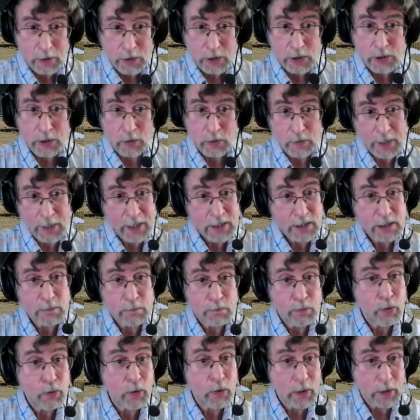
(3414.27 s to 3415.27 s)
So that's
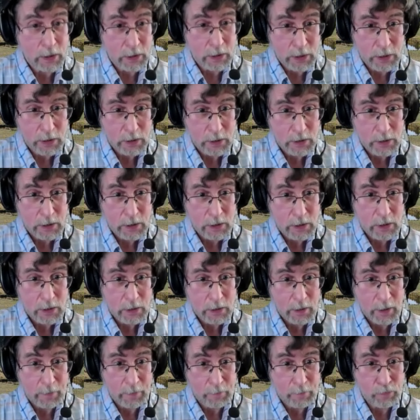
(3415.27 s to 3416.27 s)
important,
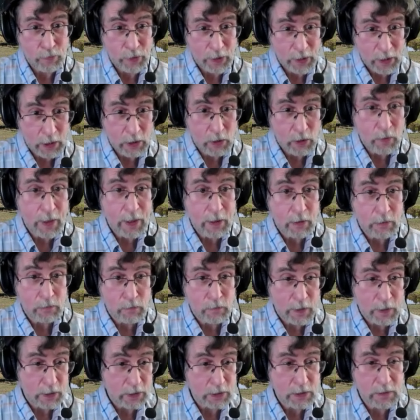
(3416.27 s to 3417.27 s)
breaking
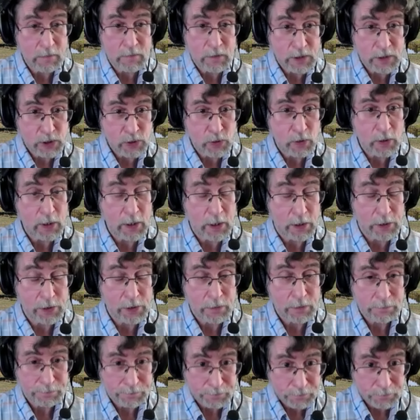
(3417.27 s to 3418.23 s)
ground relative to soil health.